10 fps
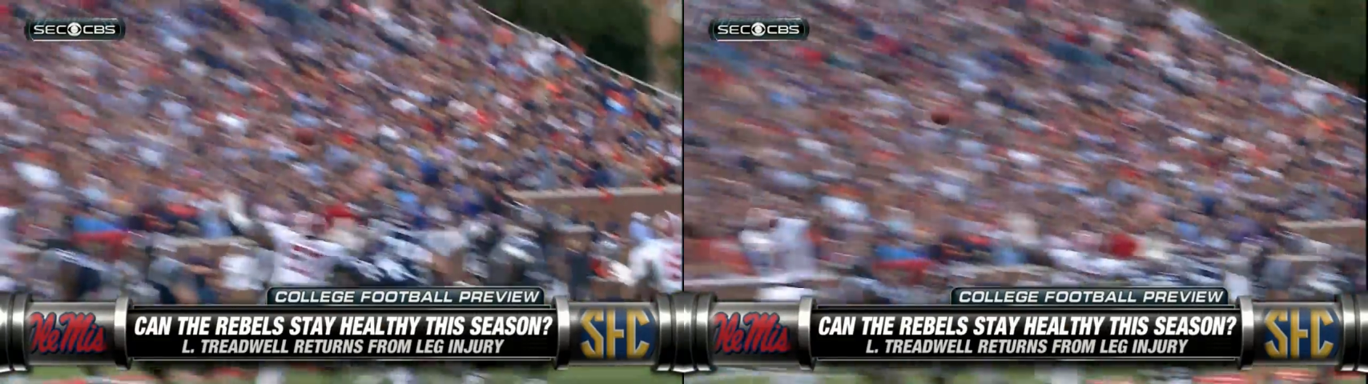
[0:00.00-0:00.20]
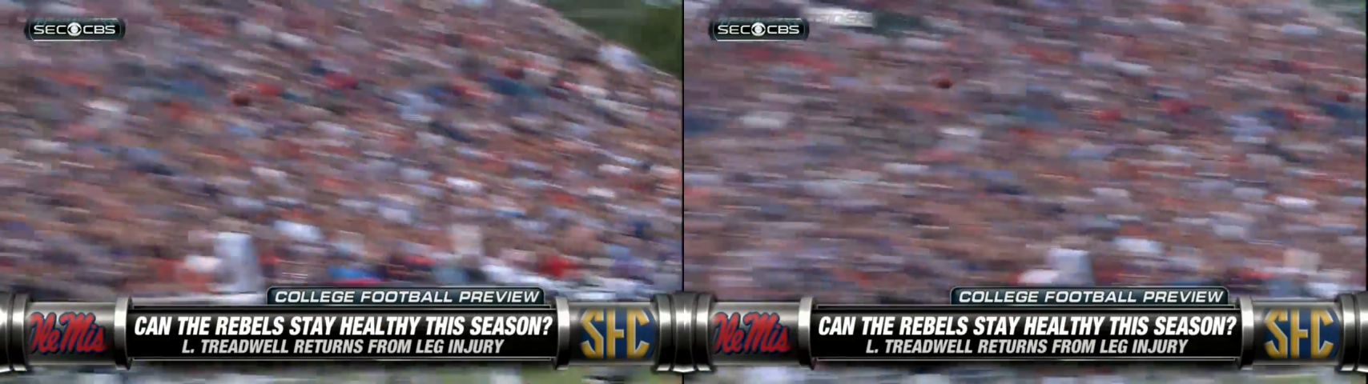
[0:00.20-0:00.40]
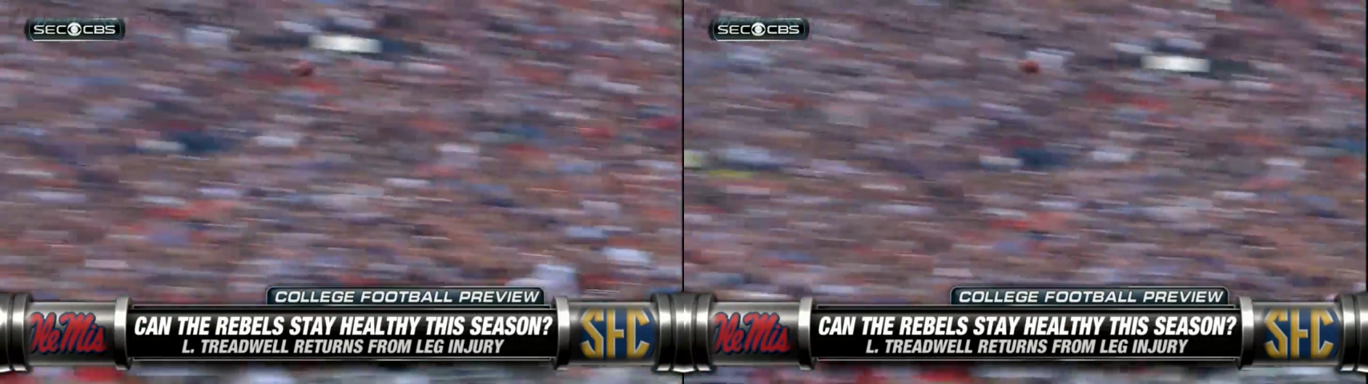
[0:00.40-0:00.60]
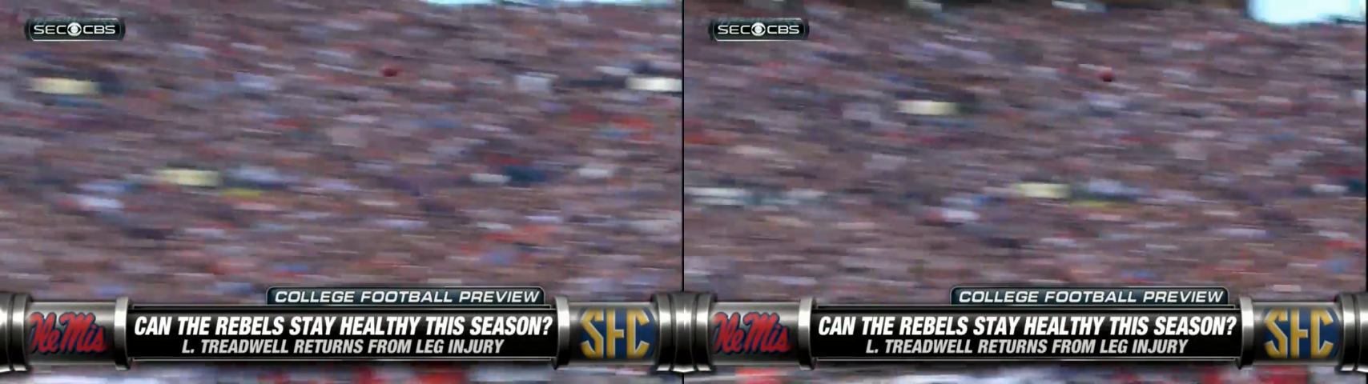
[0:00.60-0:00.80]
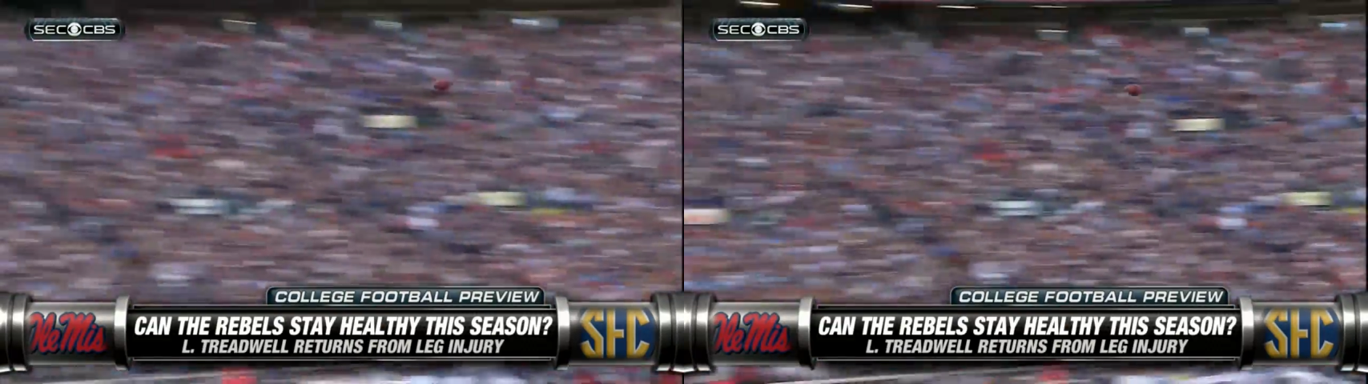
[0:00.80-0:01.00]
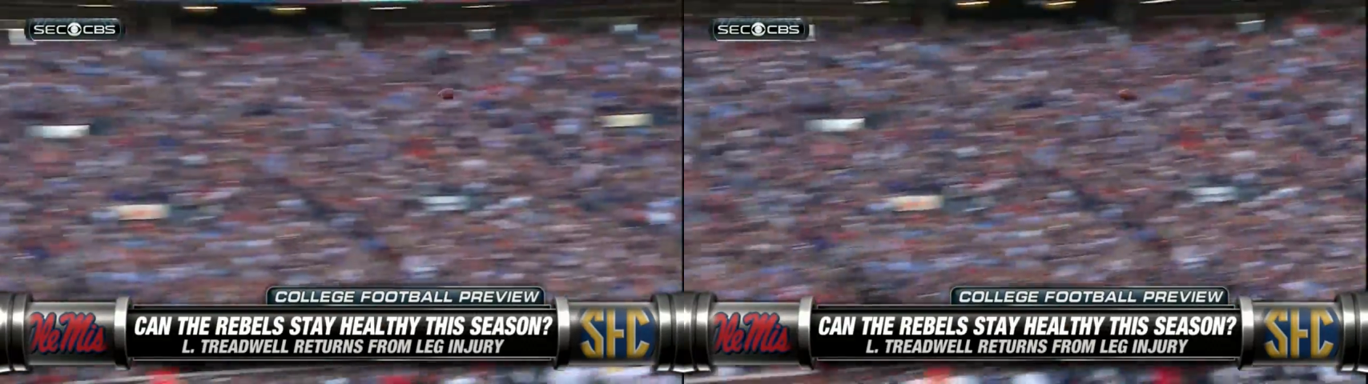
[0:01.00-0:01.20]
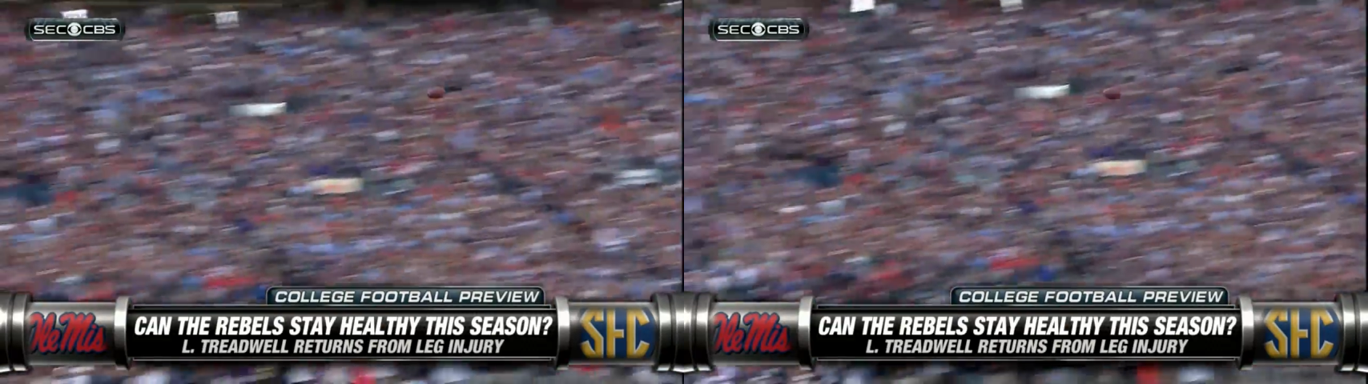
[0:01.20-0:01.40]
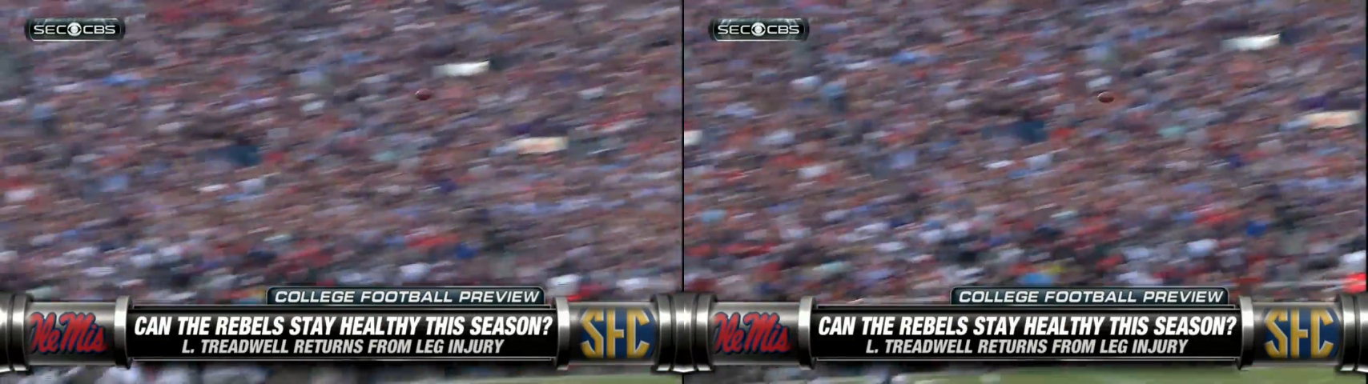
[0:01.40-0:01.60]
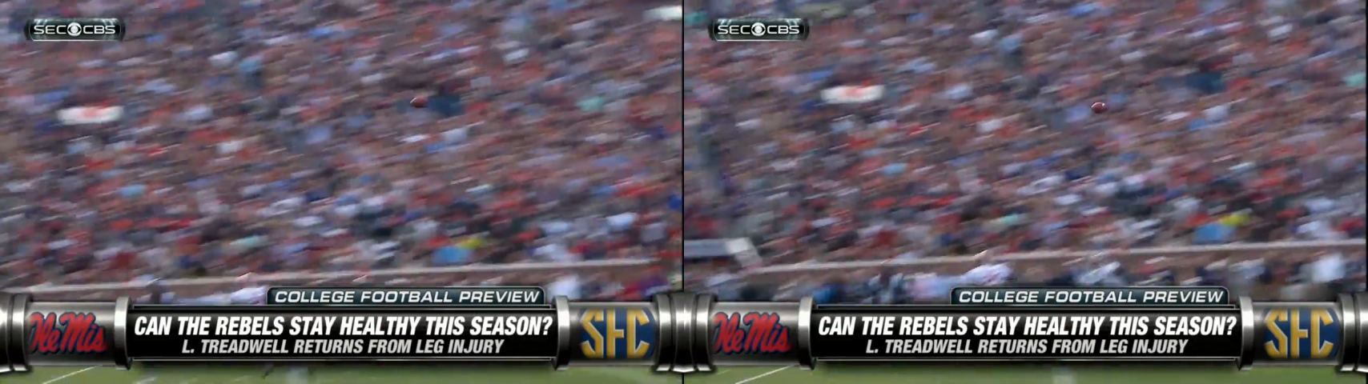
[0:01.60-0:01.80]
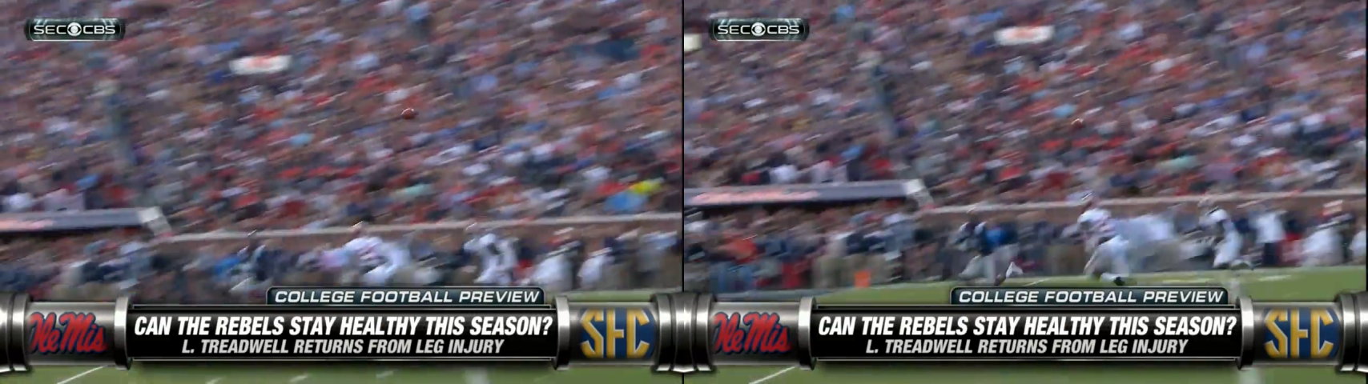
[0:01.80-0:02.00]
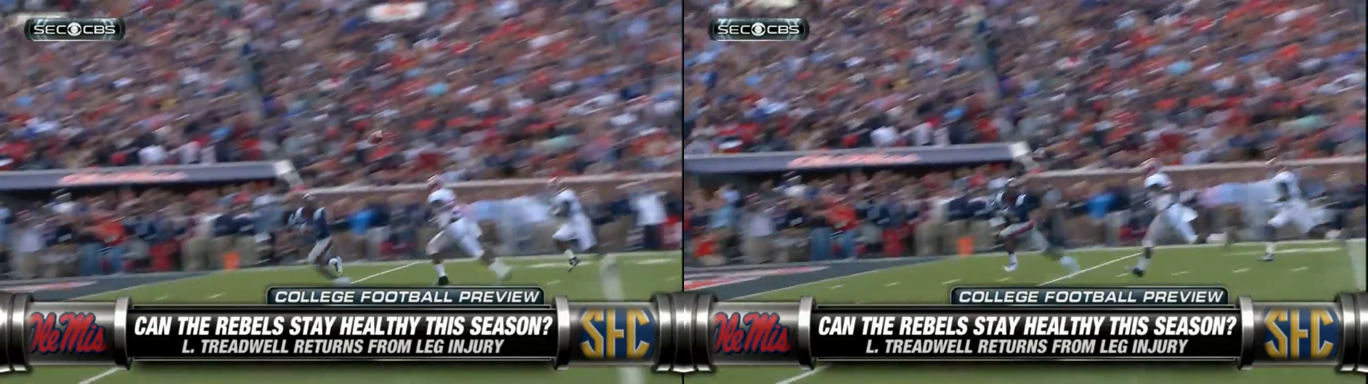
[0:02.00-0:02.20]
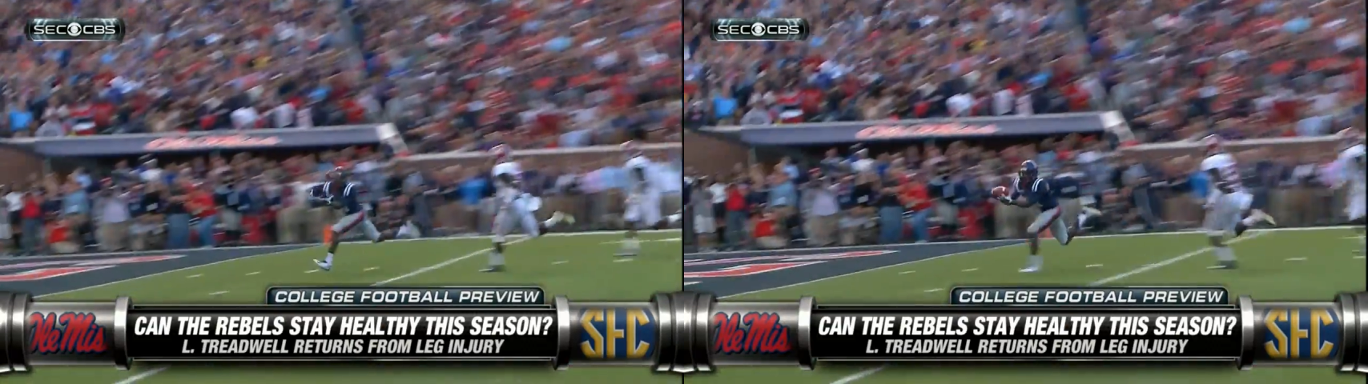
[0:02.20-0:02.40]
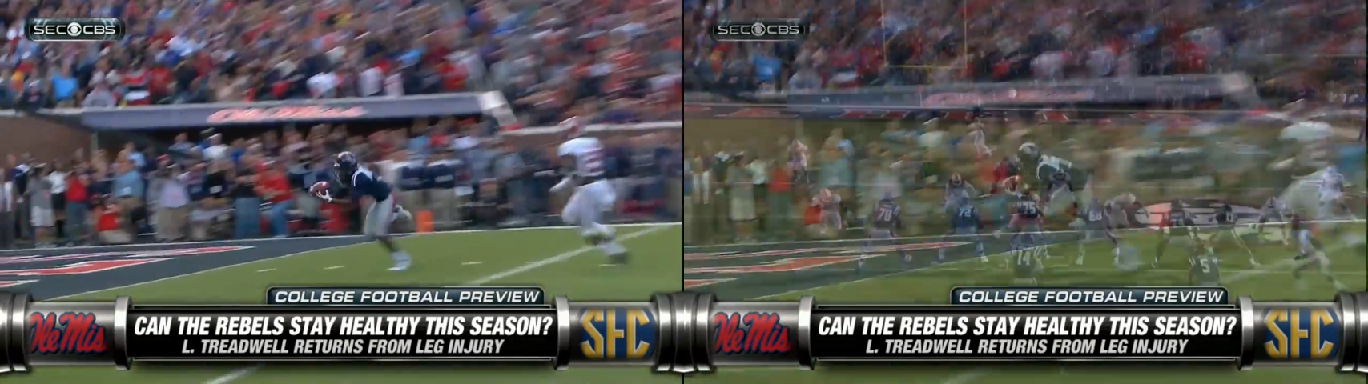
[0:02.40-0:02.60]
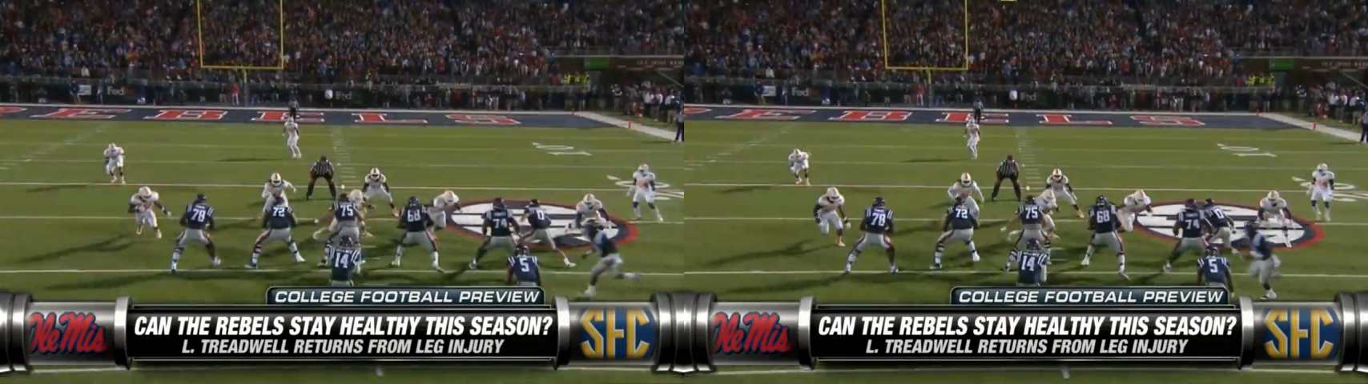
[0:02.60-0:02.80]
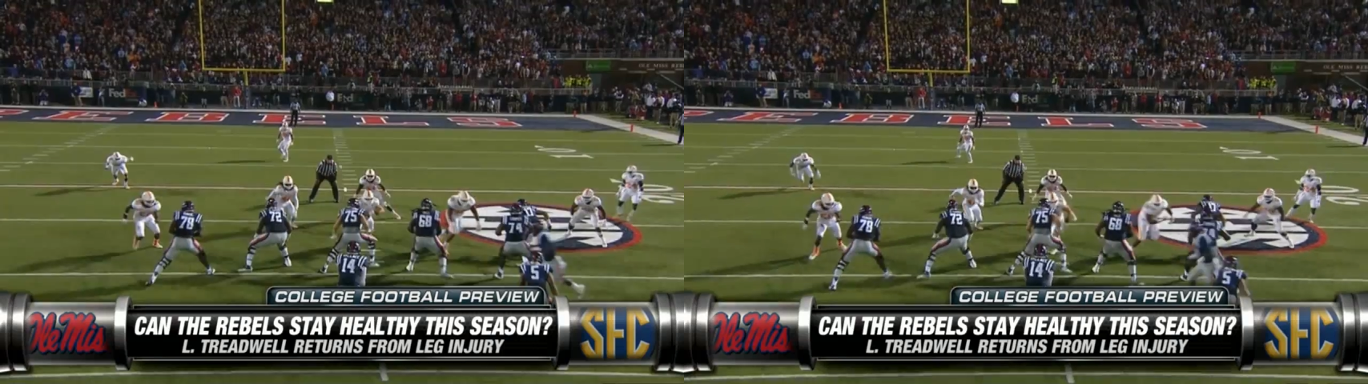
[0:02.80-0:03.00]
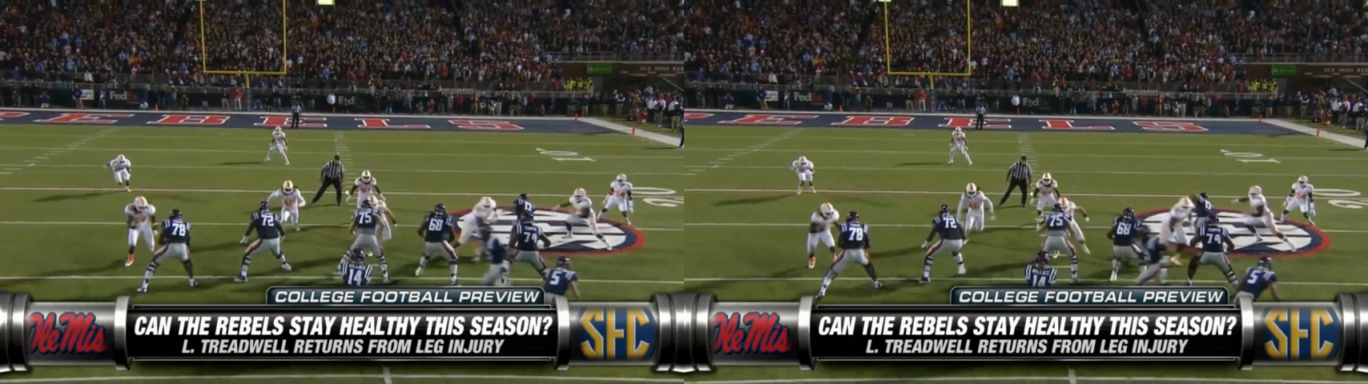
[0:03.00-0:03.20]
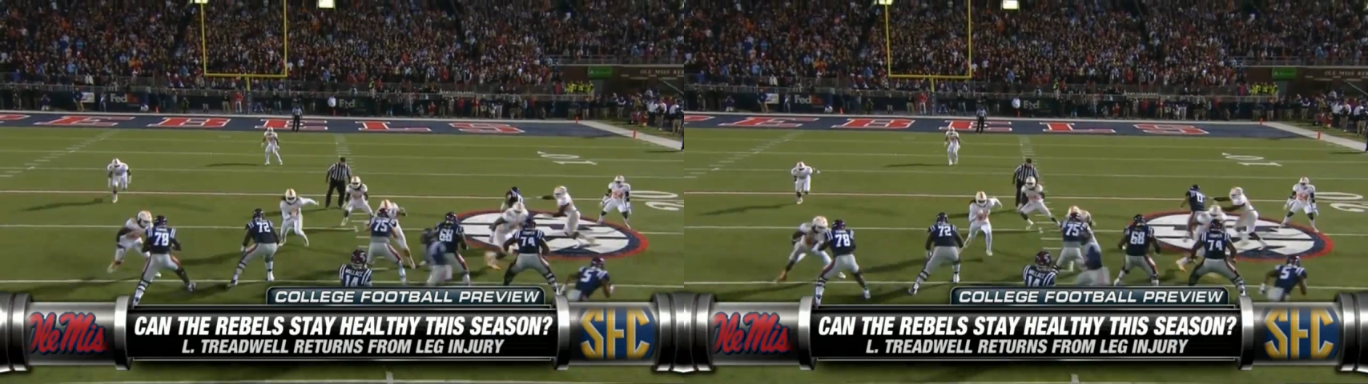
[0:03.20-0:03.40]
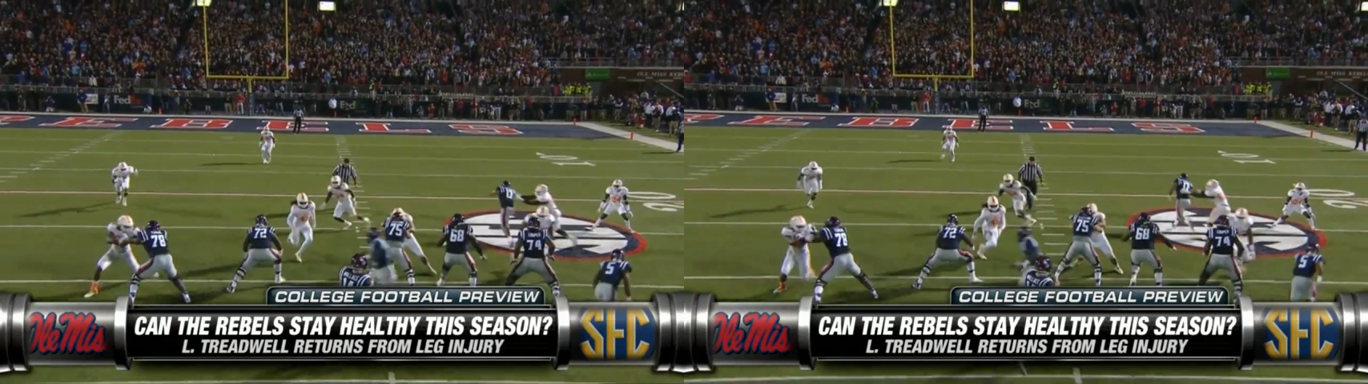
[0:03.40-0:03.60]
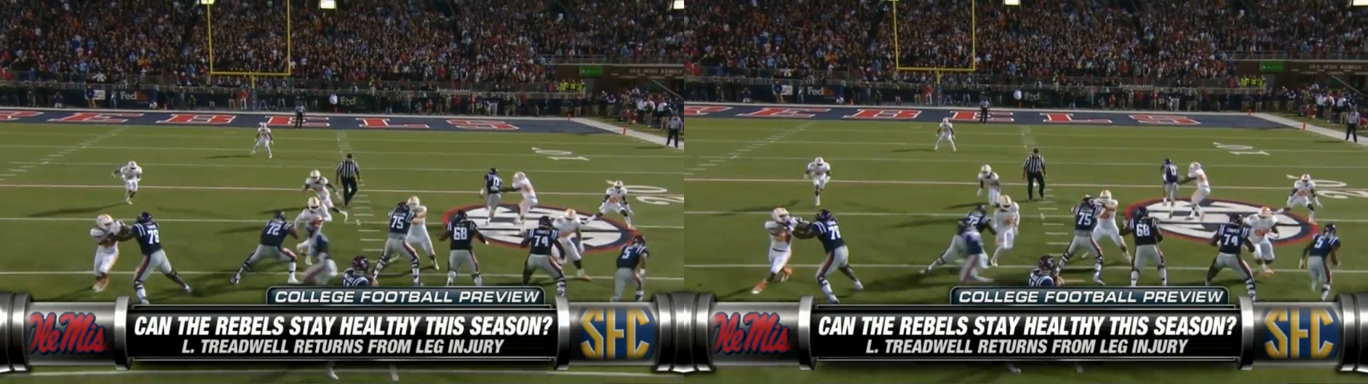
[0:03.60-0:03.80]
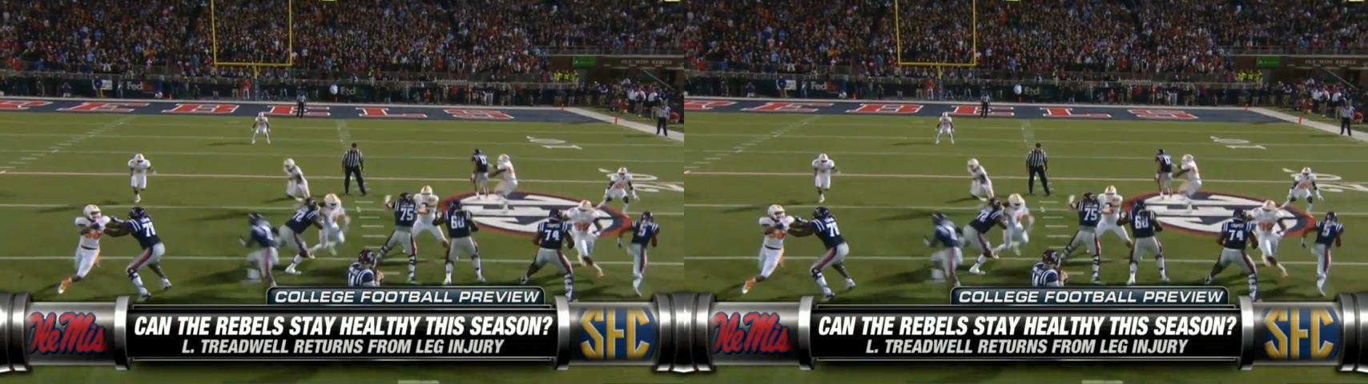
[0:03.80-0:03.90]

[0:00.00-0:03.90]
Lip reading: [unreadable: no face in view]